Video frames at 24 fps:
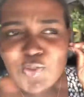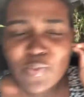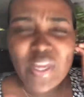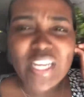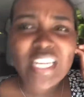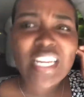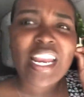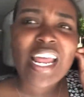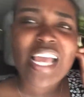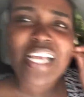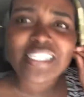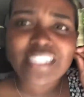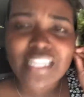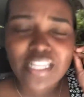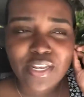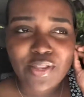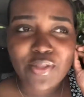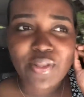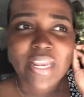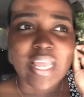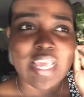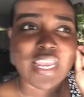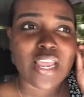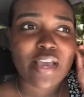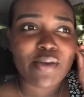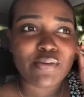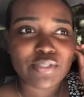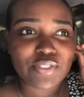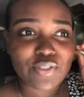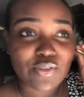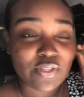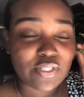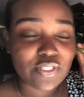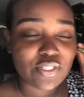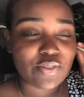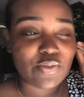did I tell you that I was
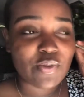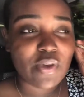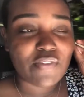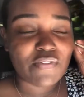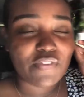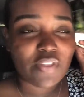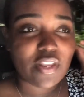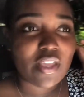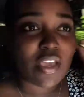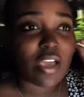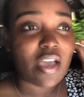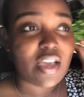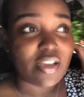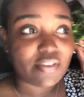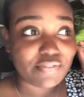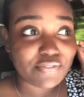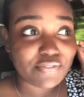going to do a video of?